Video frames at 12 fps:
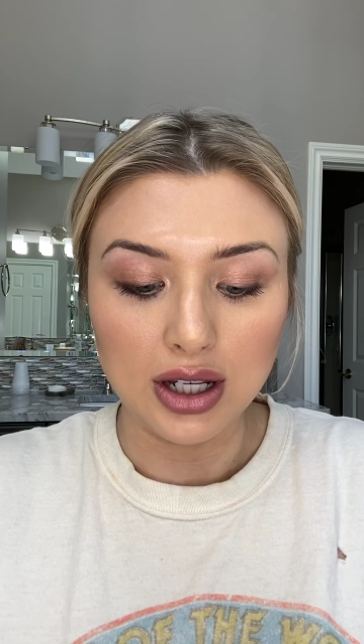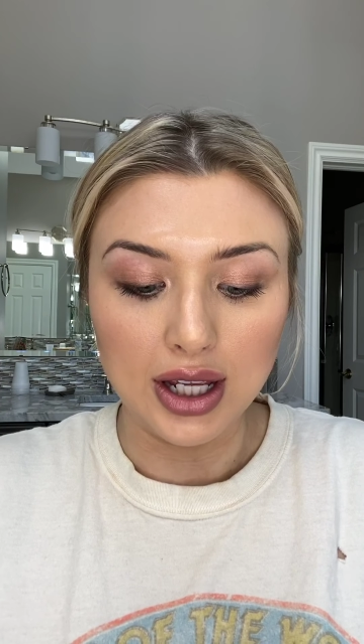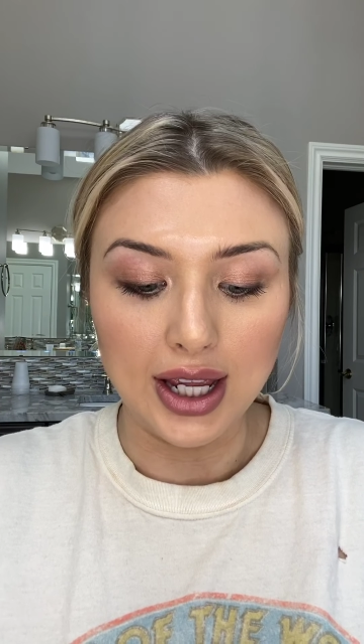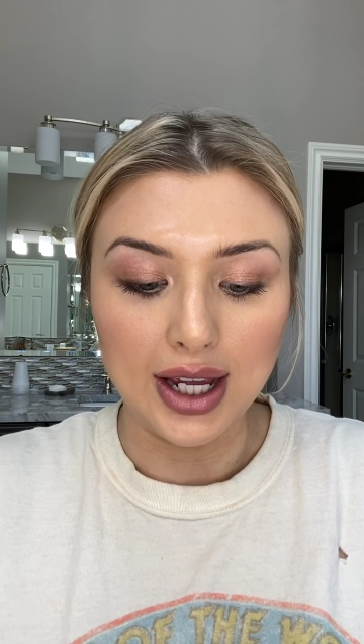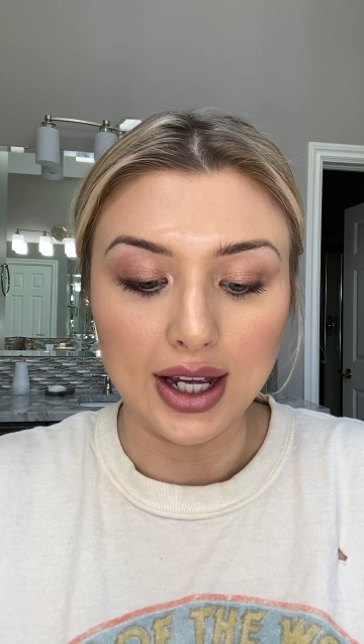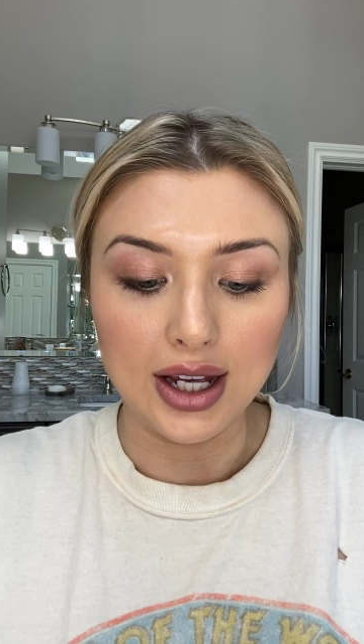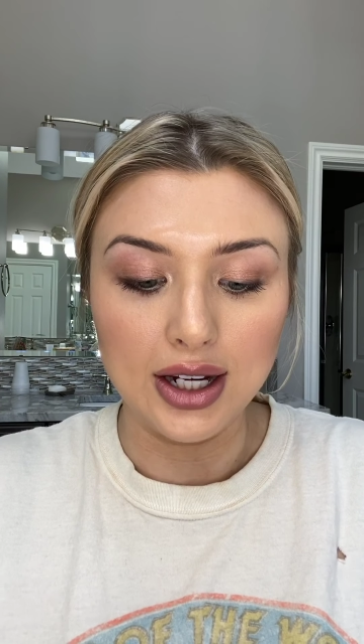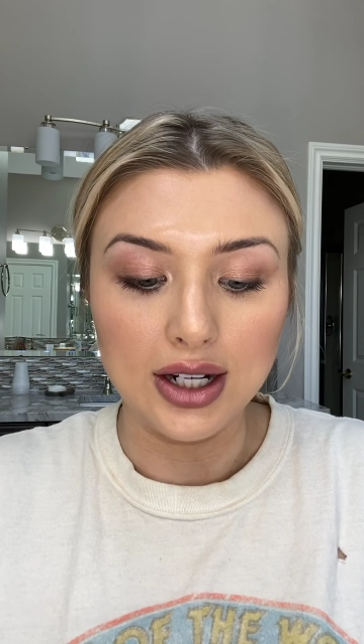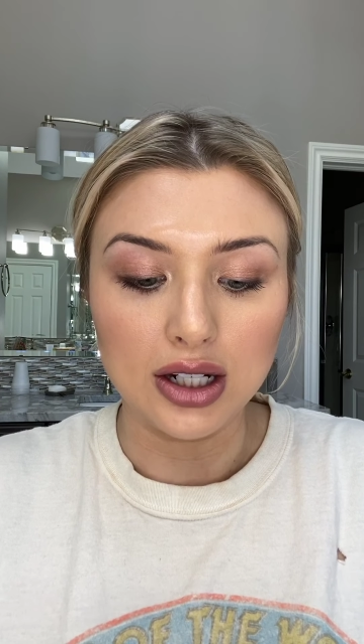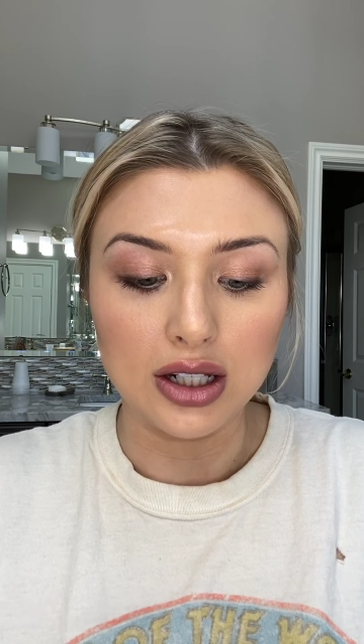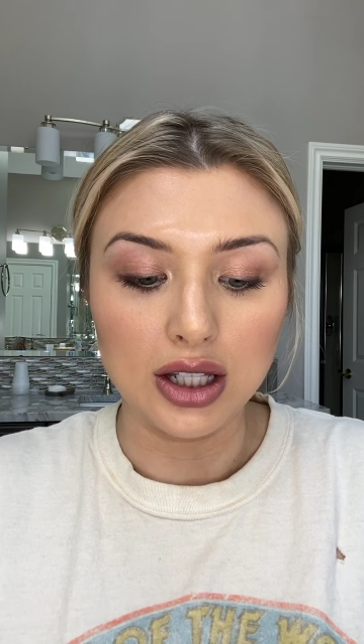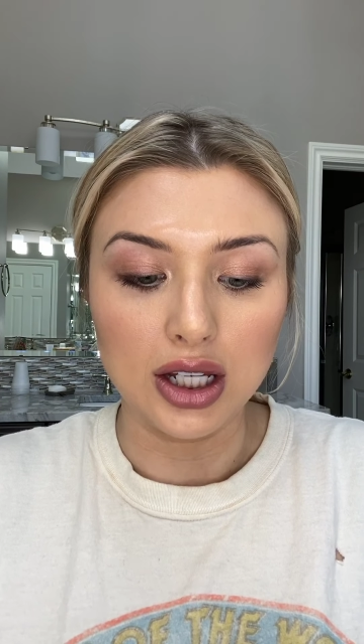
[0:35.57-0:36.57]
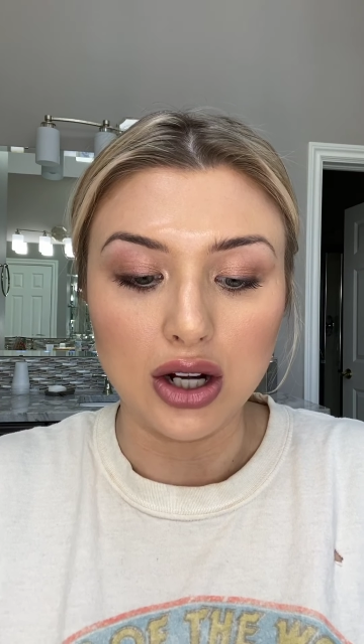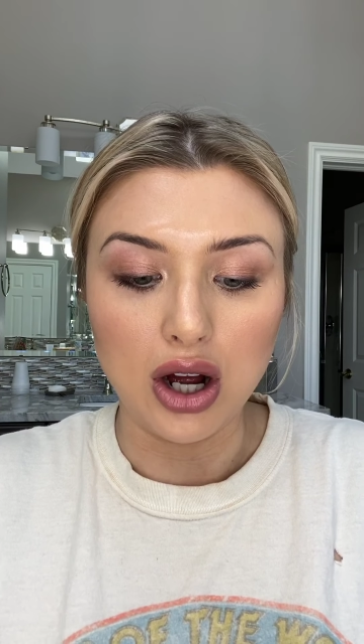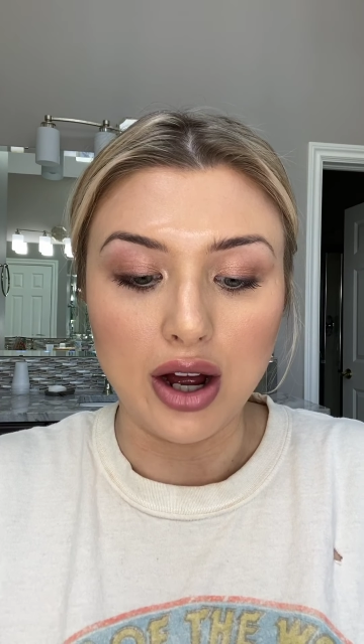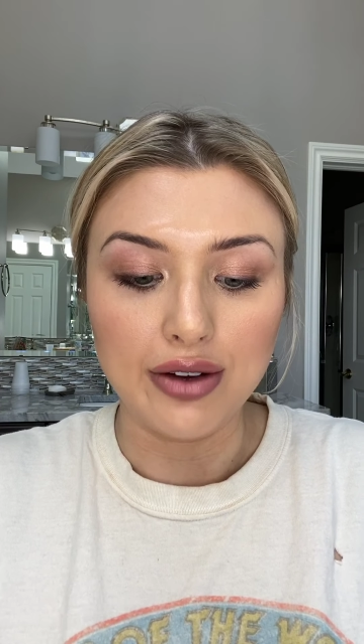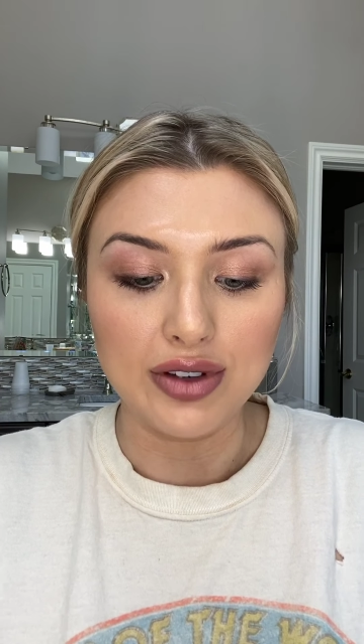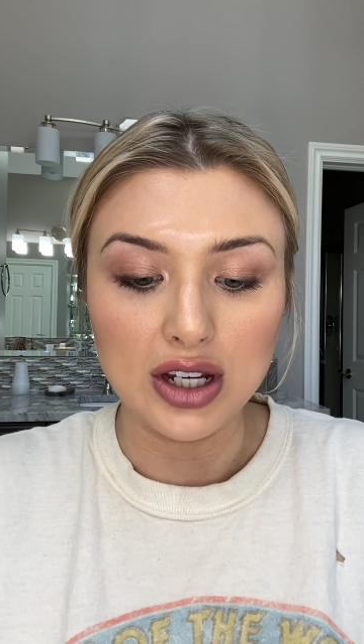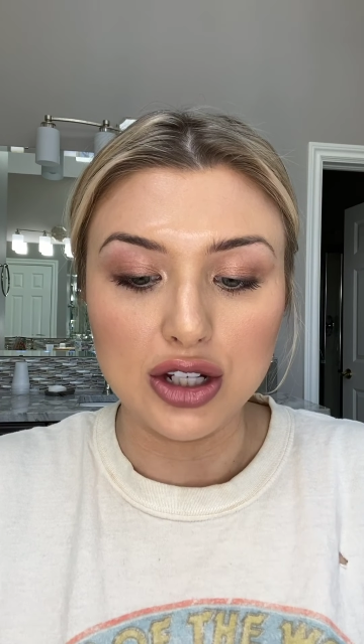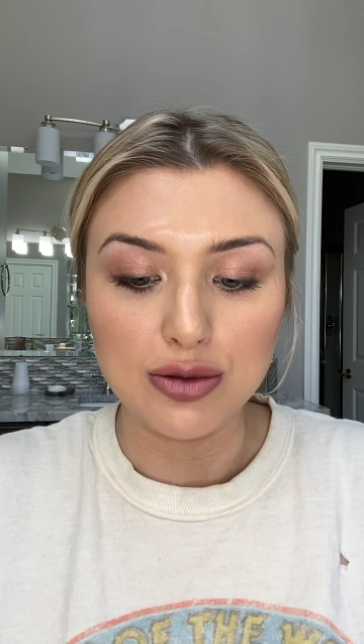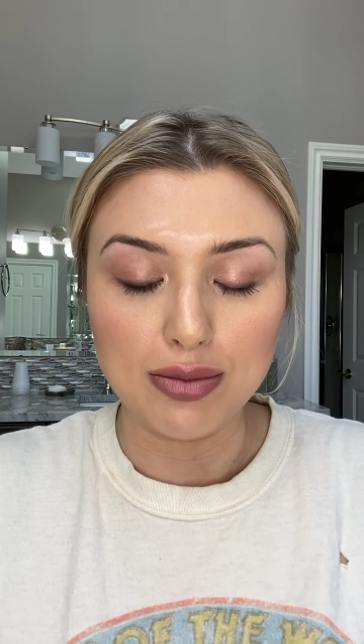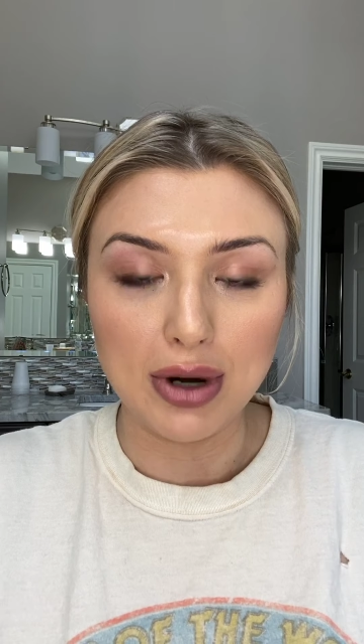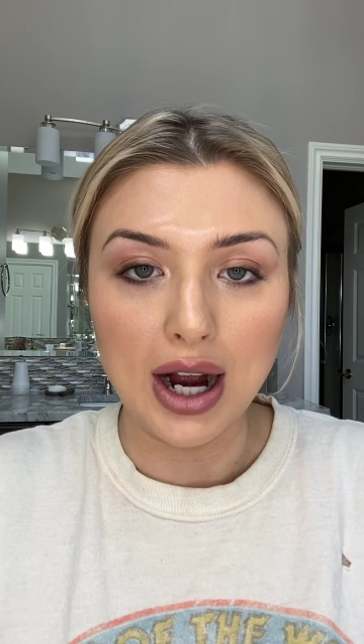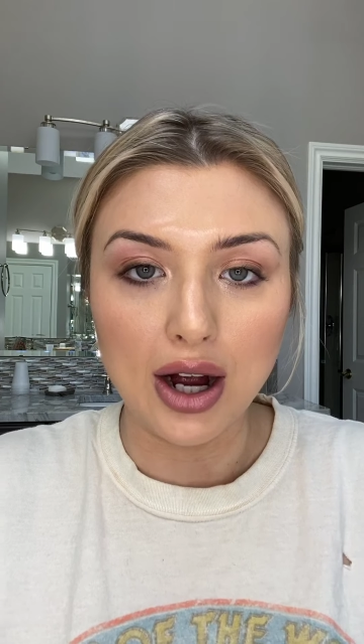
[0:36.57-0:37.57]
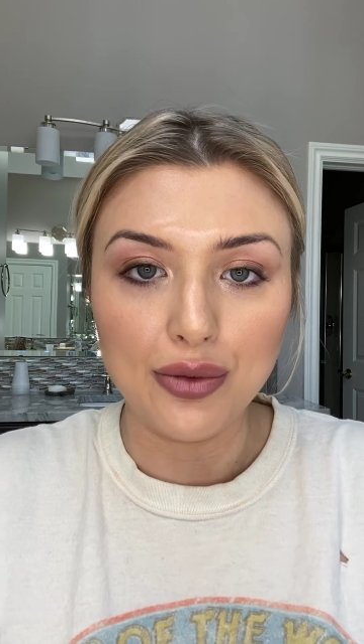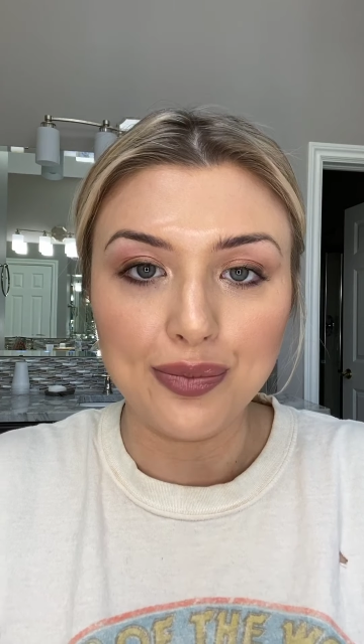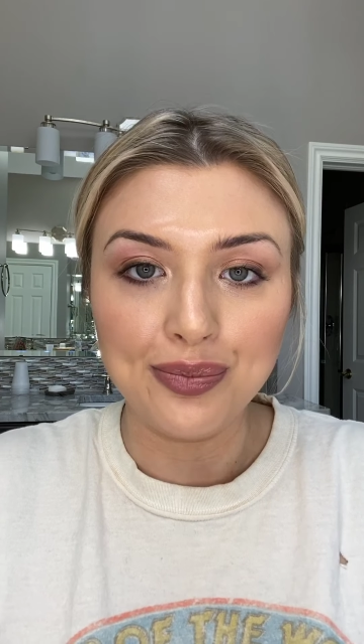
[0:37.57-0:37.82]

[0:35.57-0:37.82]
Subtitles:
and clean off each brow.